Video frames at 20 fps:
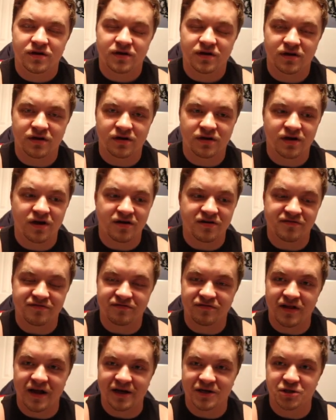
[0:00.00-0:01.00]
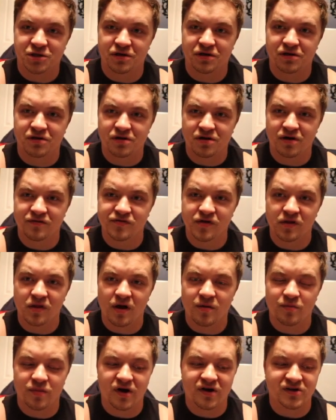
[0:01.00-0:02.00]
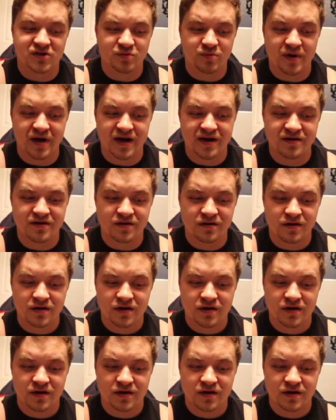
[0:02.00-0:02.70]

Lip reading: a flexion of the lumbar spine.